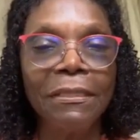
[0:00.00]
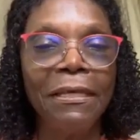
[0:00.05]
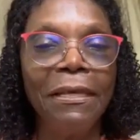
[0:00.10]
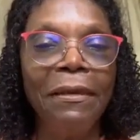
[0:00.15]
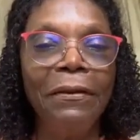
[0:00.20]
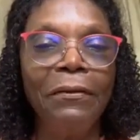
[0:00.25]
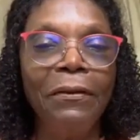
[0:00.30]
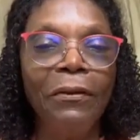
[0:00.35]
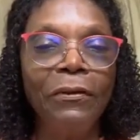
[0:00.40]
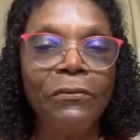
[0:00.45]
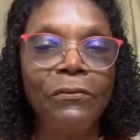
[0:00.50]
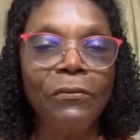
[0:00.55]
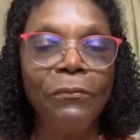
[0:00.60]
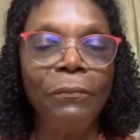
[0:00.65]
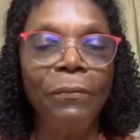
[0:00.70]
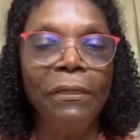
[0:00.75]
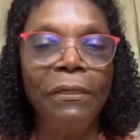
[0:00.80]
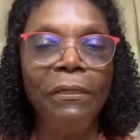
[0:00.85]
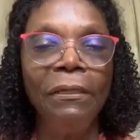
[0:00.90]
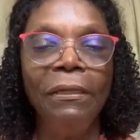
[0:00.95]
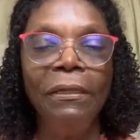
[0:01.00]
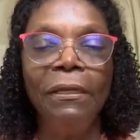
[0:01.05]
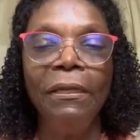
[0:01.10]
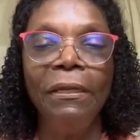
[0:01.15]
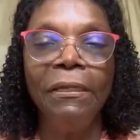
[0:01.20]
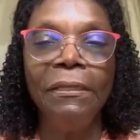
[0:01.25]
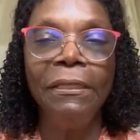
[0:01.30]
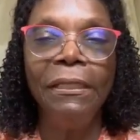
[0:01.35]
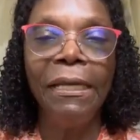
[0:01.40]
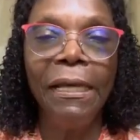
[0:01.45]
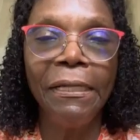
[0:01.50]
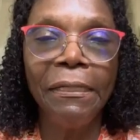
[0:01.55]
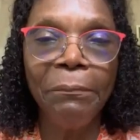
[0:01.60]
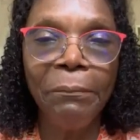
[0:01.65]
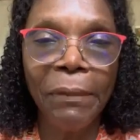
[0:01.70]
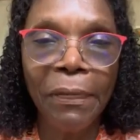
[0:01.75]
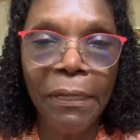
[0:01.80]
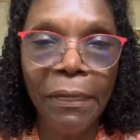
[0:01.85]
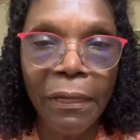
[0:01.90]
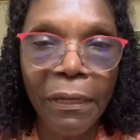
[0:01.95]
It can also be the
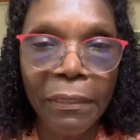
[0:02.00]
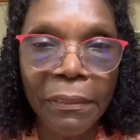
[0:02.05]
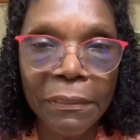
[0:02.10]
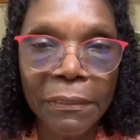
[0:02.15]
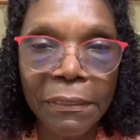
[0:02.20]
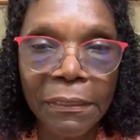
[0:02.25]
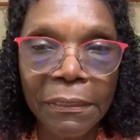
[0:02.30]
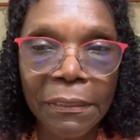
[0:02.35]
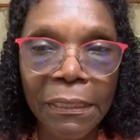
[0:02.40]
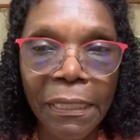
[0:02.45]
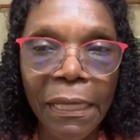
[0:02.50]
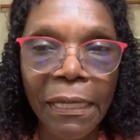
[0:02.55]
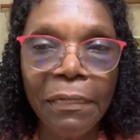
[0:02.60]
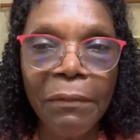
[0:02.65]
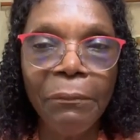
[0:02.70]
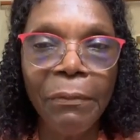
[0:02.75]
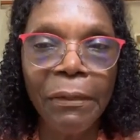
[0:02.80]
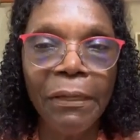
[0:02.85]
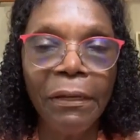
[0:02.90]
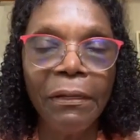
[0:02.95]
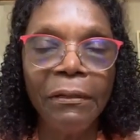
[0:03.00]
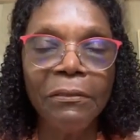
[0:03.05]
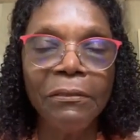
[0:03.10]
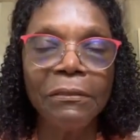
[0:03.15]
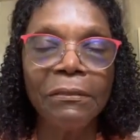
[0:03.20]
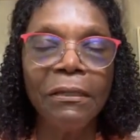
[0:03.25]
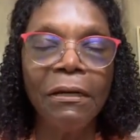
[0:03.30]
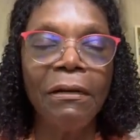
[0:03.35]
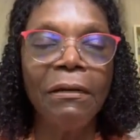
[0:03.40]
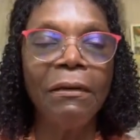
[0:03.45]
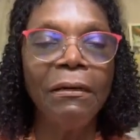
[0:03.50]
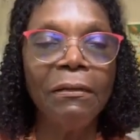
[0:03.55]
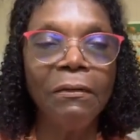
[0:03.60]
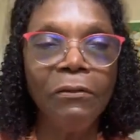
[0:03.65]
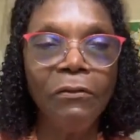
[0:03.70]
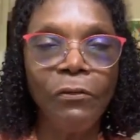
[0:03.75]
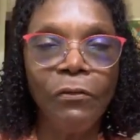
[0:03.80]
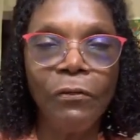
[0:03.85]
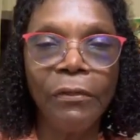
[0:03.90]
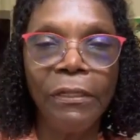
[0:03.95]
antibiotics. Is the antibiotics hard
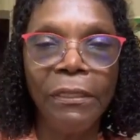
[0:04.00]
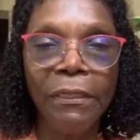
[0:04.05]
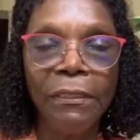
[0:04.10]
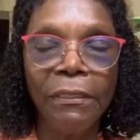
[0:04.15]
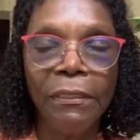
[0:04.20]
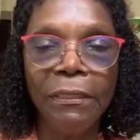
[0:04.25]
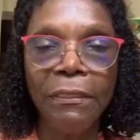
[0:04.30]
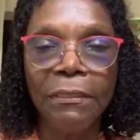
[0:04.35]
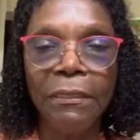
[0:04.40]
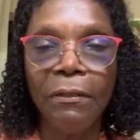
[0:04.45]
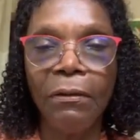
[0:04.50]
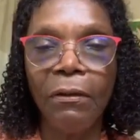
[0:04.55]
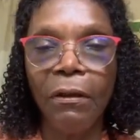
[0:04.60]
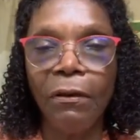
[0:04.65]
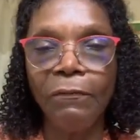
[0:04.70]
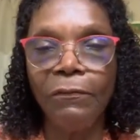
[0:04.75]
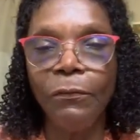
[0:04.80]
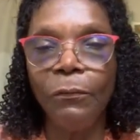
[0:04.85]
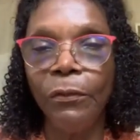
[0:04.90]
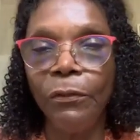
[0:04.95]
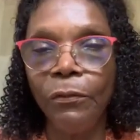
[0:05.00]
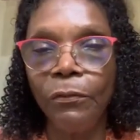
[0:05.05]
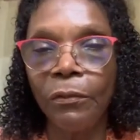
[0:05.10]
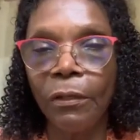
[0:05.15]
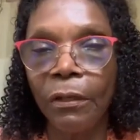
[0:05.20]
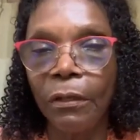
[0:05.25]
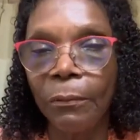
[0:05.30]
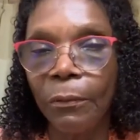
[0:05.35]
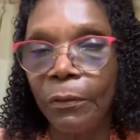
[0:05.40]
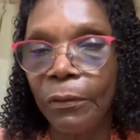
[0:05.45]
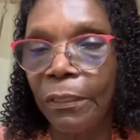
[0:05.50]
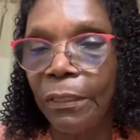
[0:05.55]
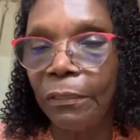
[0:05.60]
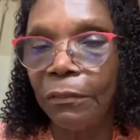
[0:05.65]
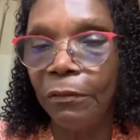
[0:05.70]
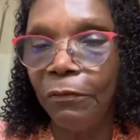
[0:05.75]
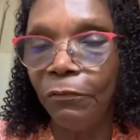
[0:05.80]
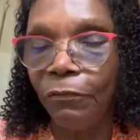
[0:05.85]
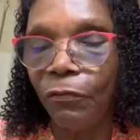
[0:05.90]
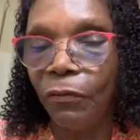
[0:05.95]
on your kidneys? And often when you talk about
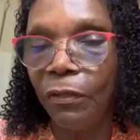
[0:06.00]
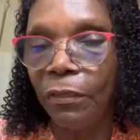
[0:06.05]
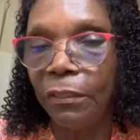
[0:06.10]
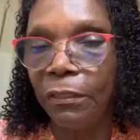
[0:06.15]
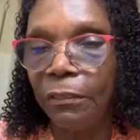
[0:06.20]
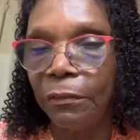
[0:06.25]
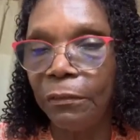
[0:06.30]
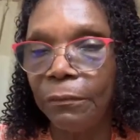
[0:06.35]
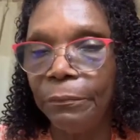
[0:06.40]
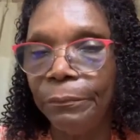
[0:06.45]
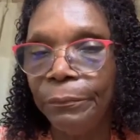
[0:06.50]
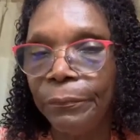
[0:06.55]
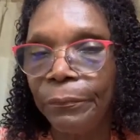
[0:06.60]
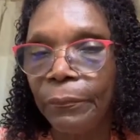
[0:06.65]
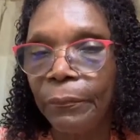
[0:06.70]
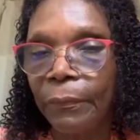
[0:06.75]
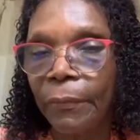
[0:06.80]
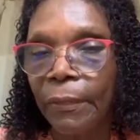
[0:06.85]
kidney failure,